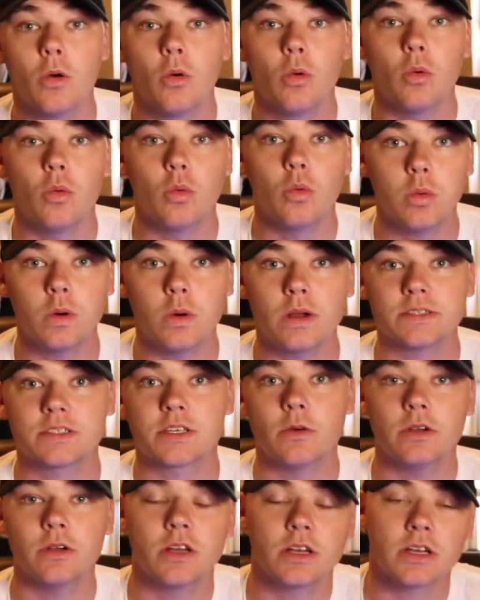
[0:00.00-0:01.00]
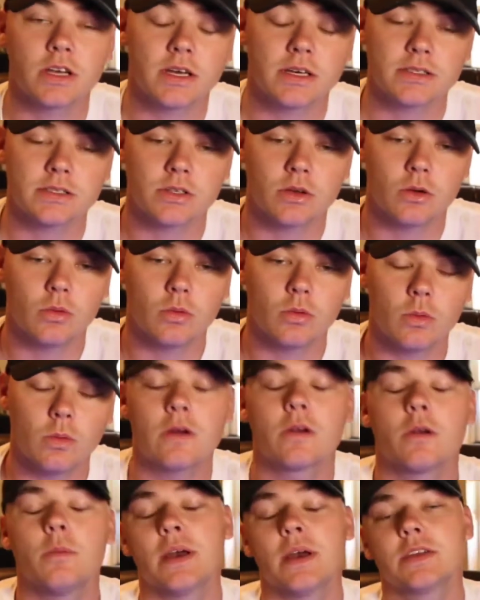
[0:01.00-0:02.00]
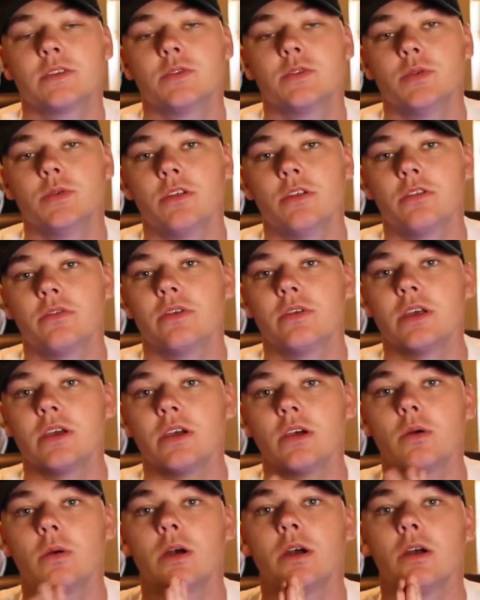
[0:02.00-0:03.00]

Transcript: What is going on guys? Welcome back to another video.